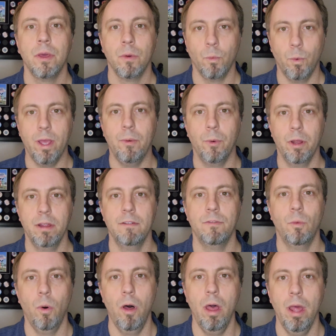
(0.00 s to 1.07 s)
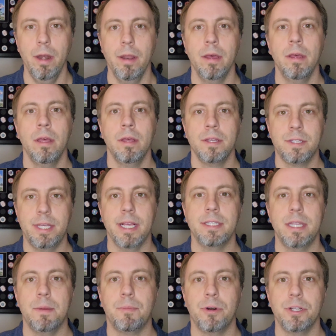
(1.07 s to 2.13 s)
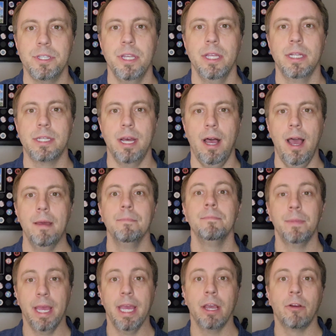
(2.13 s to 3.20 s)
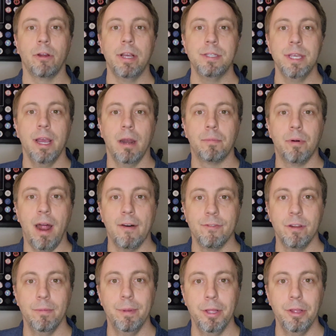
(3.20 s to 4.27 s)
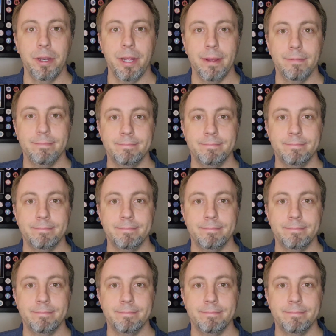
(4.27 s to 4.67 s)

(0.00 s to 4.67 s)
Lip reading: we would have won 60% of the time, increasing our profitability.